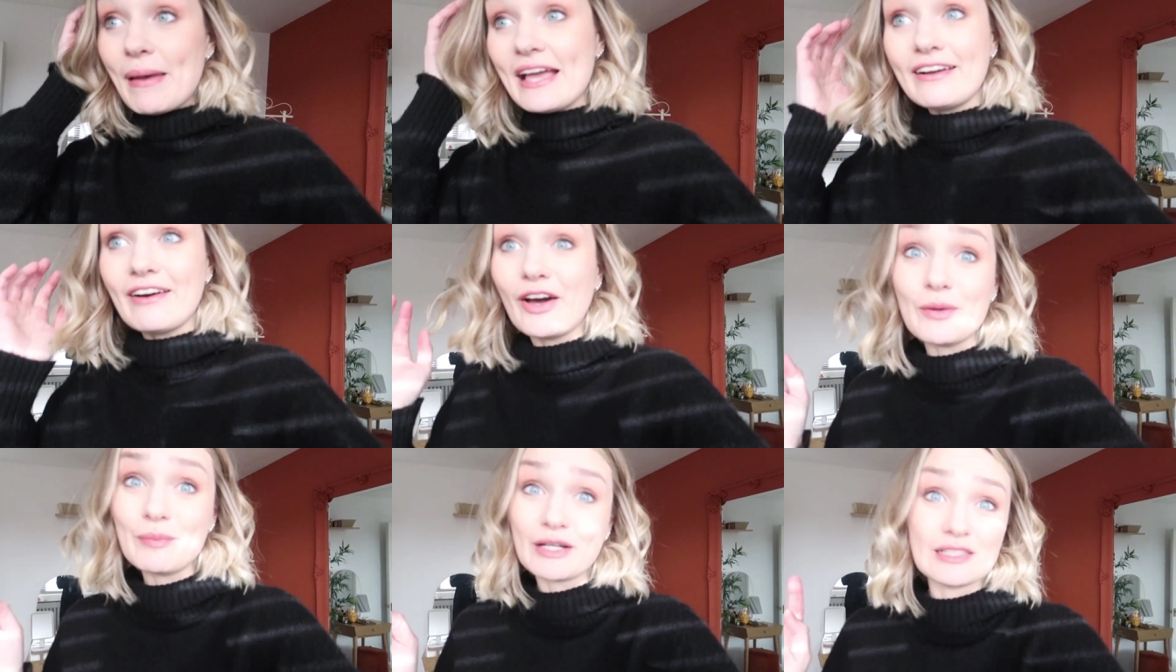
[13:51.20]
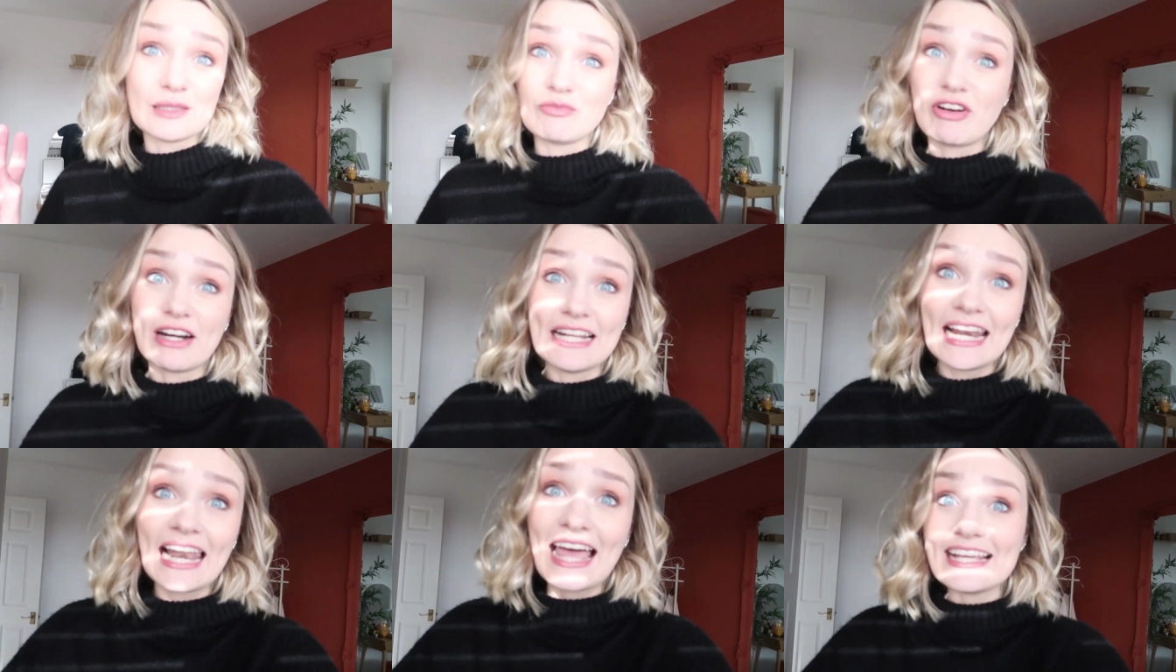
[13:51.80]
better go because I'm
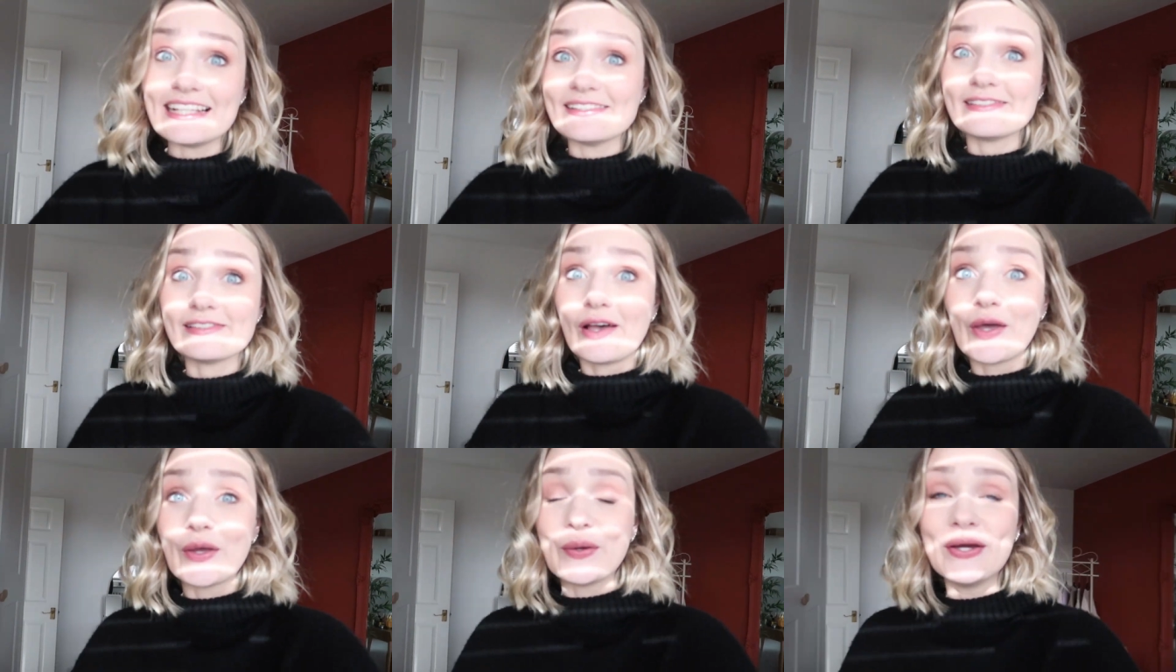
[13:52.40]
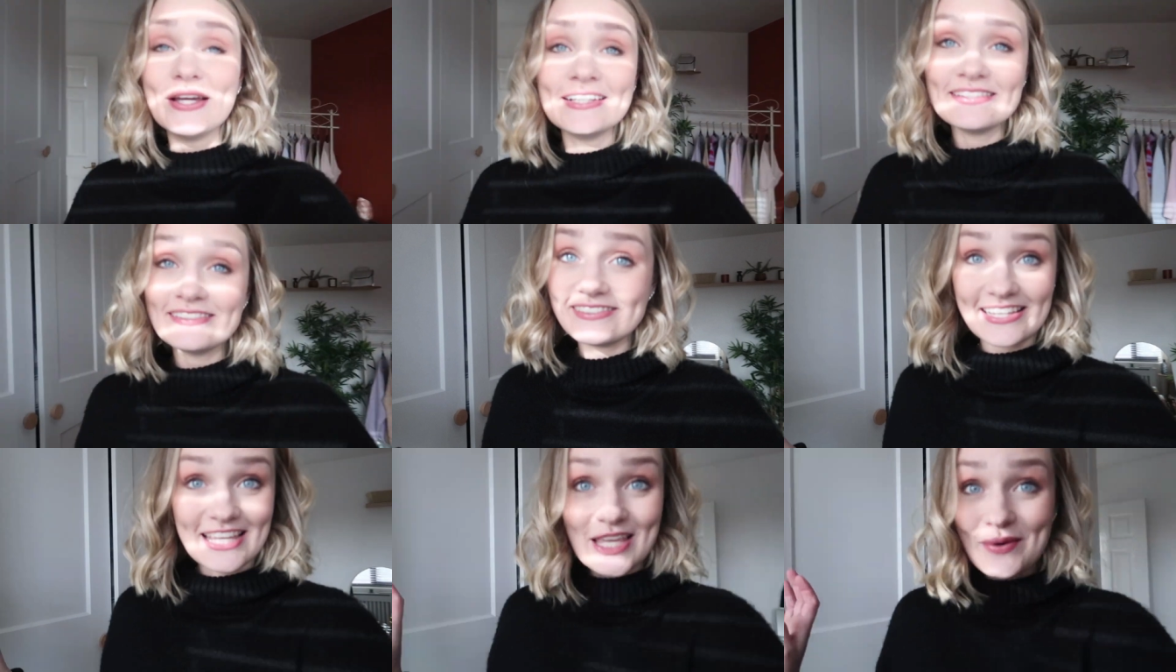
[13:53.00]
running late, so
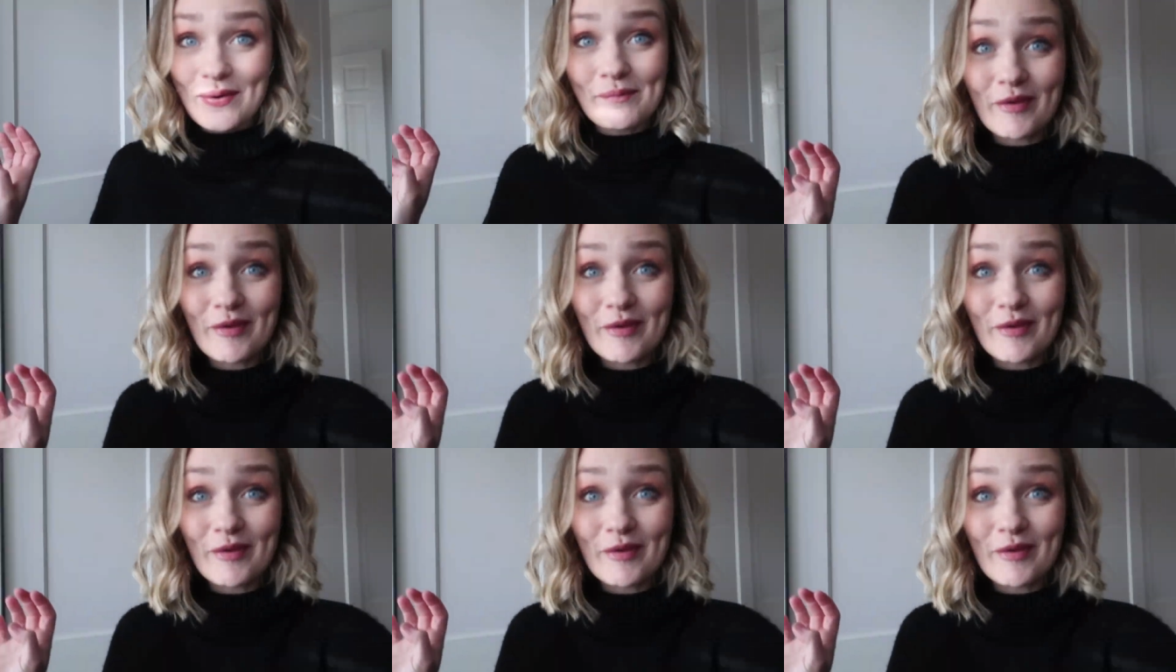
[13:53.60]
see you